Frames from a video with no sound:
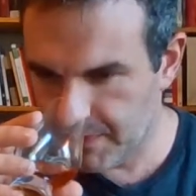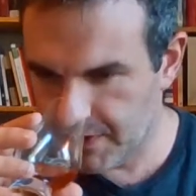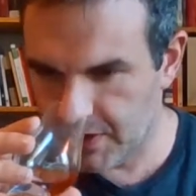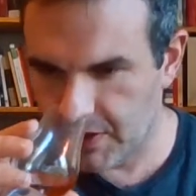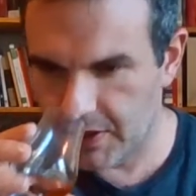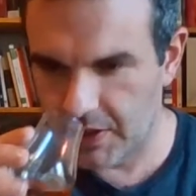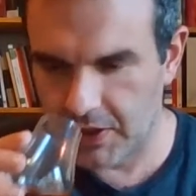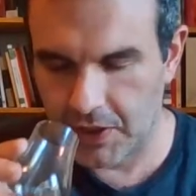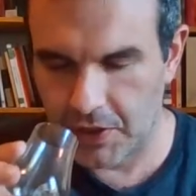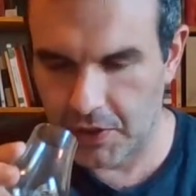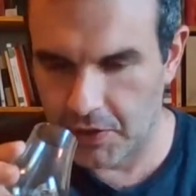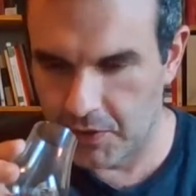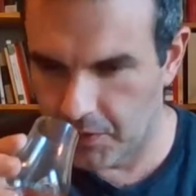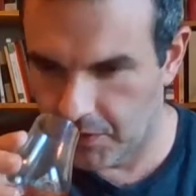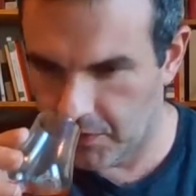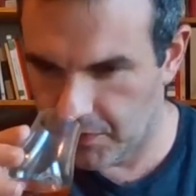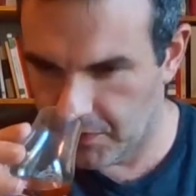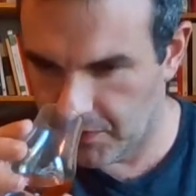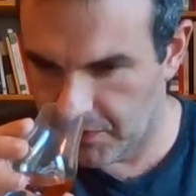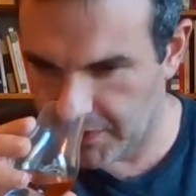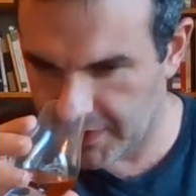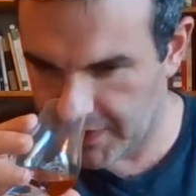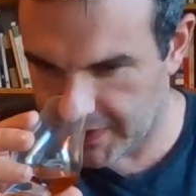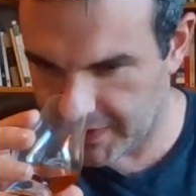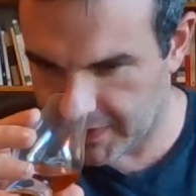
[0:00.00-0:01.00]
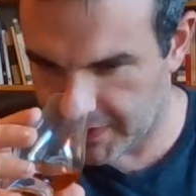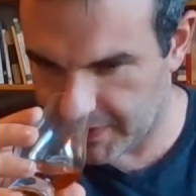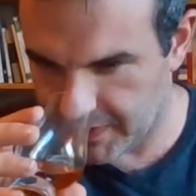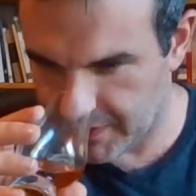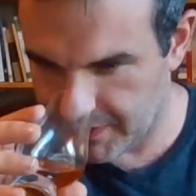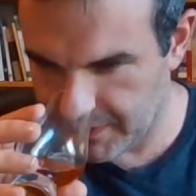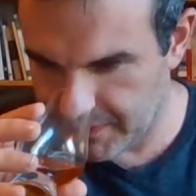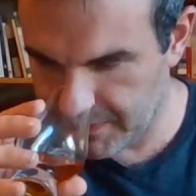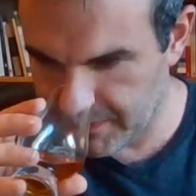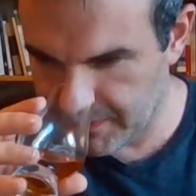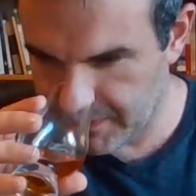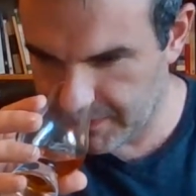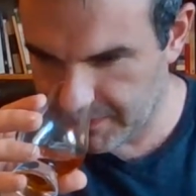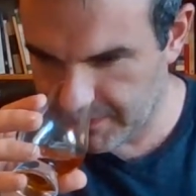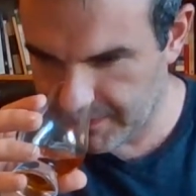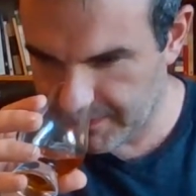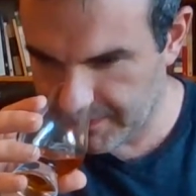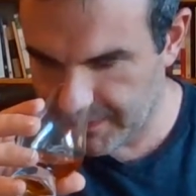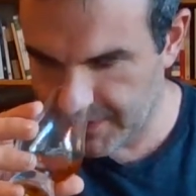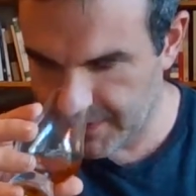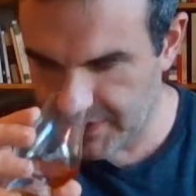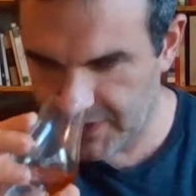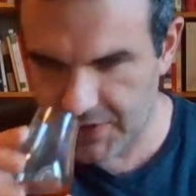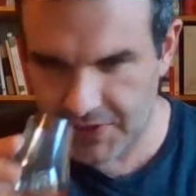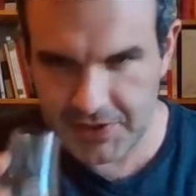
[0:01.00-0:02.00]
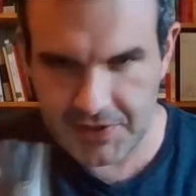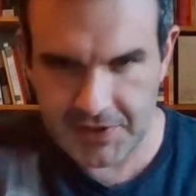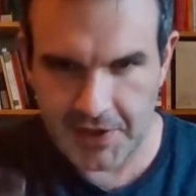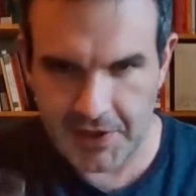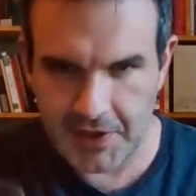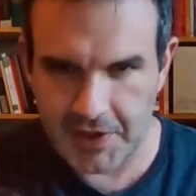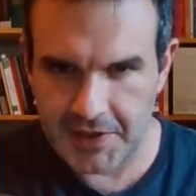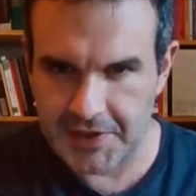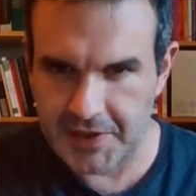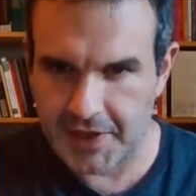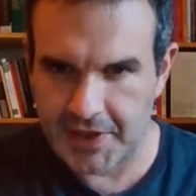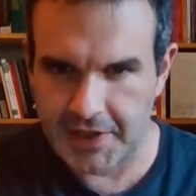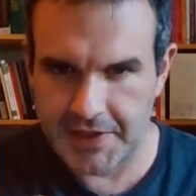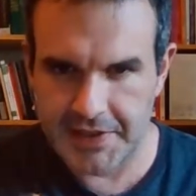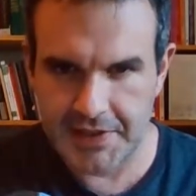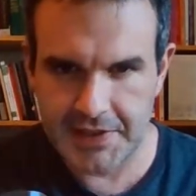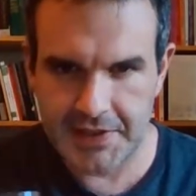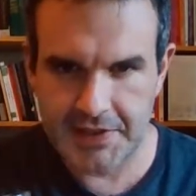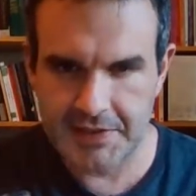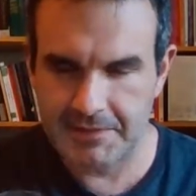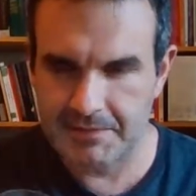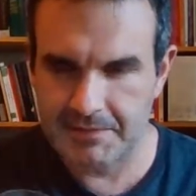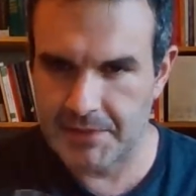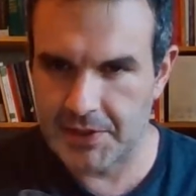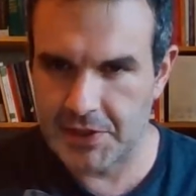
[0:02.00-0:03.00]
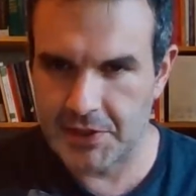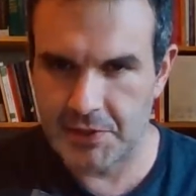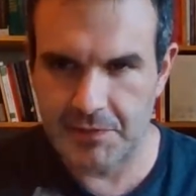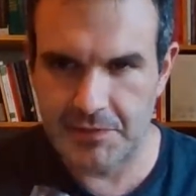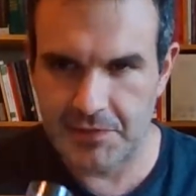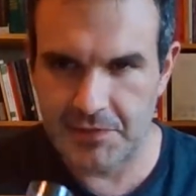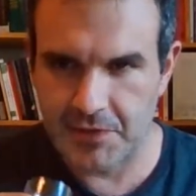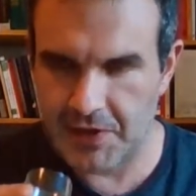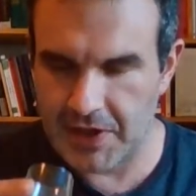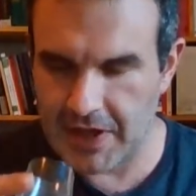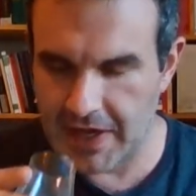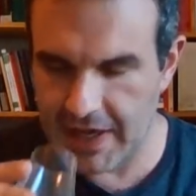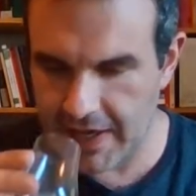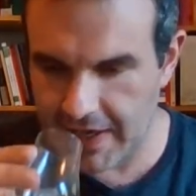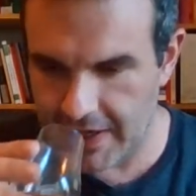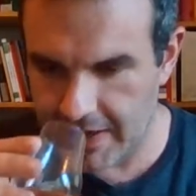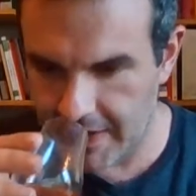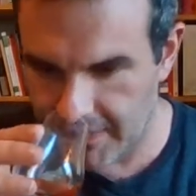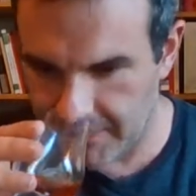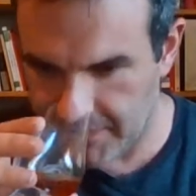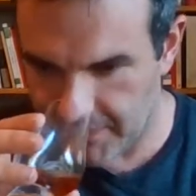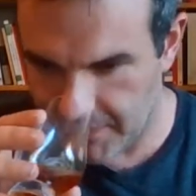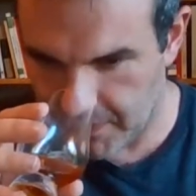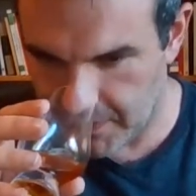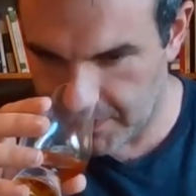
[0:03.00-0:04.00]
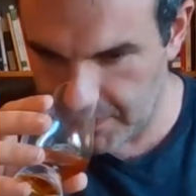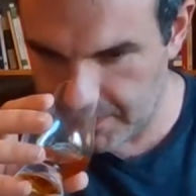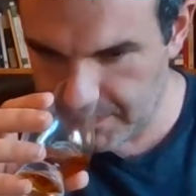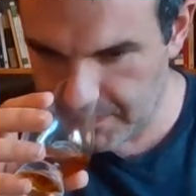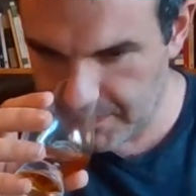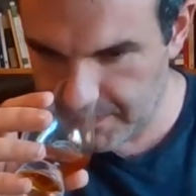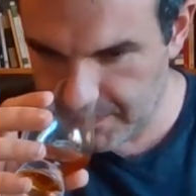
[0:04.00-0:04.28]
clove and sawdust, you know, forever.